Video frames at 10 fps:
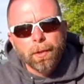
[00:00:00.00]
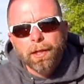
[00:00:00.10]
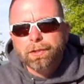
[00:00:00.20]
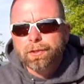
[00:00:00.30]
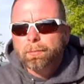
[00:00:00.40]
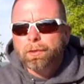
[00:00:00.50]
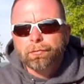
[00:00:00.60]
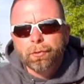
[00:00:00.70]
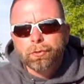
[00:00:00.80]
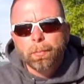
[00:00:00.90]
baits, send me a
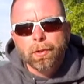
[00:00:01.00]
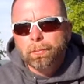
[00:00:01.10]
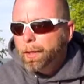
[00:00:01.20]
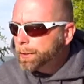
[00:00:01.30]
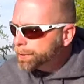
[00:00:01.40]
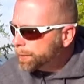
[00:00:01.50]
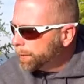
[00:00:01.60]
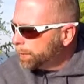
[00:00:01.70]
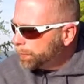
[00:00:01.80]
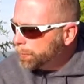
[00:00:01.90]
few spinner baits.
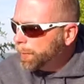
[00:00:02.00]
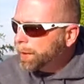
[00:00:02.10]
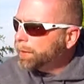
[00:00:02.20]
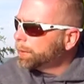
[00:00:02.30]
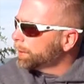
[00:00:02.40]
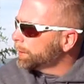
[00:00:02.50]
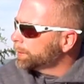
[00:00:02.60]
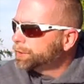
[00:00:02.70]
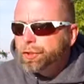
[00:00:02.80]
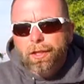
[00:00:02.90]
You make
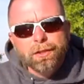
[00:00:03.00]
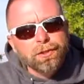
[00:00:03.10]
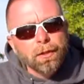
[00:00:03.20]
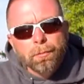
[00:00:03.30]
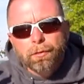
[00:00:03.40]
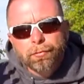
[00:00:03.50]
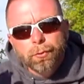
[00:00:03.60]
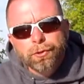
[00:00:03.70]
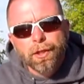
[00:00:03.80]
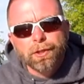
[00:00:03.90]
jigs, send me a
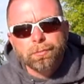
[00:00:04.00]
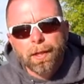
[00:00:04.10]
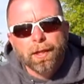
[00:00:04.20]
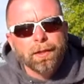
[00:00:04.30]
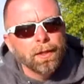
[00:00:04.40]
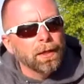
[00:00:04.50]
few jigs, man.